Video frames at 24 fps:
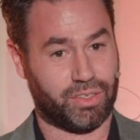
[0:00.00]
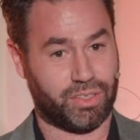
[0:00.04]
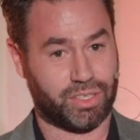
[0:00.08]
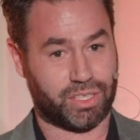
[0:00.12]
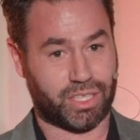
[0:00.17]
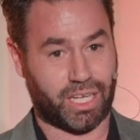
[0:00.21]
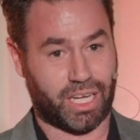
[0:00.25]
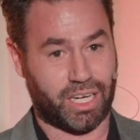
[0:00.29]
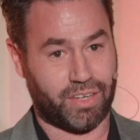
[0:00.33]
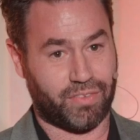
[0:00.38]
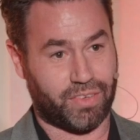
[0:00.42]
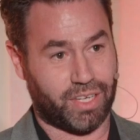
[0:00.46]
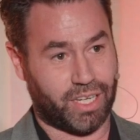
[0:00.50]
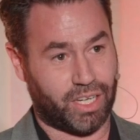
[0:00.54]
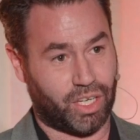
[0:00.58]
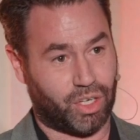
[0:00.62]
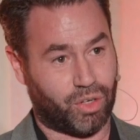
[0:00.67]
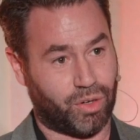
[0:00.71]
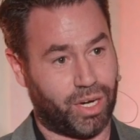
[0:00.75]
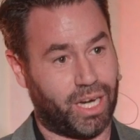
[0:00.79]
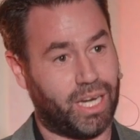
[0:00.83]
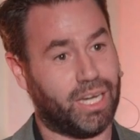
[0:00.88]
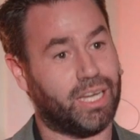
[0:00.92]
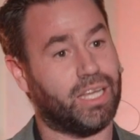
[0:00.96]
There's kind of a
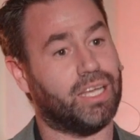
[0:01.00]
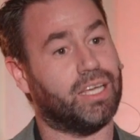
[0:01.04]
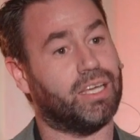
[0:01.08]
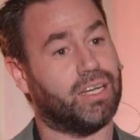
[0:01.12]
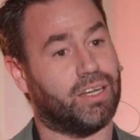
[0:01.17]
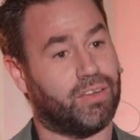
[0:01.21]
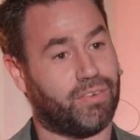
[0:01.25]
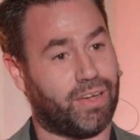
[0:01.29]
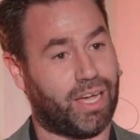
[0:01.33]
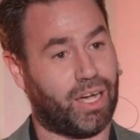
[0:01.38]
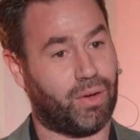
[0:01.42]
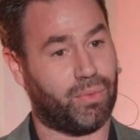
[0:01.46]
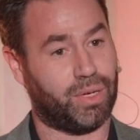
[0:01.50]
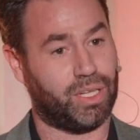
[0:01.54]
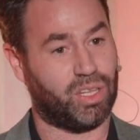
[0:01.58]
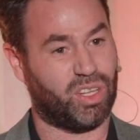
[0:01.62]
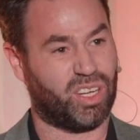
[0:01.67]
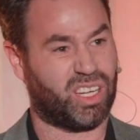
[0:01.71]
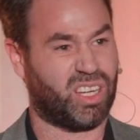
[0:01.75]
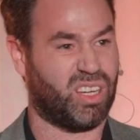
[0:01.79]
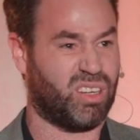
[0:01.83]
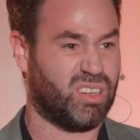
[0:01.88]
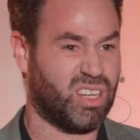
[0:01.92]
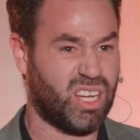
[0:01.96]
gradient of how we
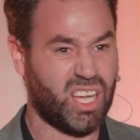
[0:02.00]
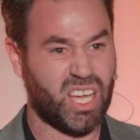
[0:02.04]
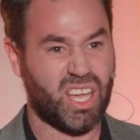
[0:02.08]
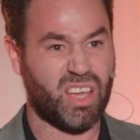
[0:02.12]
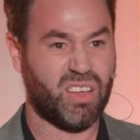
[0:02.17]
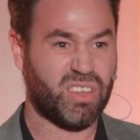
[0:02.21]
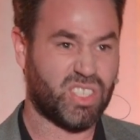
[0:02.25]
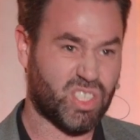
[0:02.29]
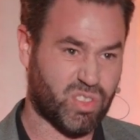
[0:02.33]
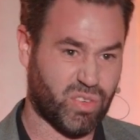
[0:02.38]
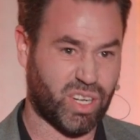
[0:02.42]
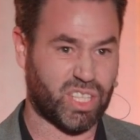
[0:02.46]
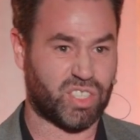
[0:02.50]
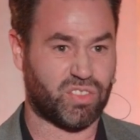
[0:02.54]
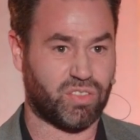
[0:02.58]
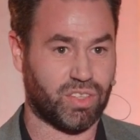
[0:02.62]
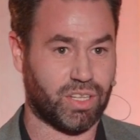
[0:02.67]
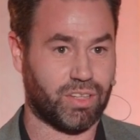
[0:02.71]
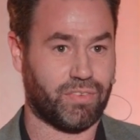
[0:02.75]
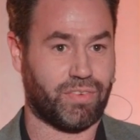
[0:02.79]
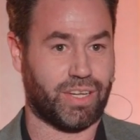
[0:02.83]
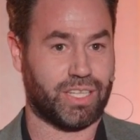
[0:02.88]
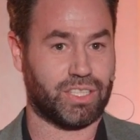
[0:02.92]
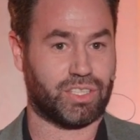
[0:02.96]
look at
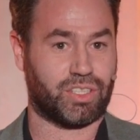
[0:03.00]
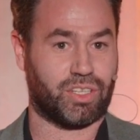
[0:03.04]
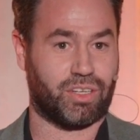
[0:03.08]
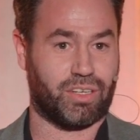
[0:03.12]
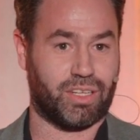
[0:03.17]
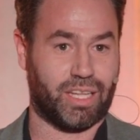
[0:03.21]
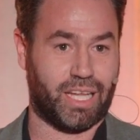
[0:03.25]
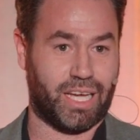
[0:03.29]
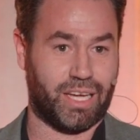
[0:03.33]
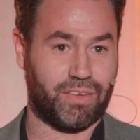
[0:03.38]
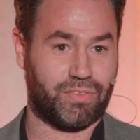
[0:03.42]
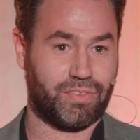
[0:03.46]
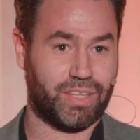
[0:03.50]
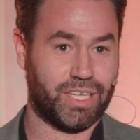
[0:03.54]
stressful events in our life.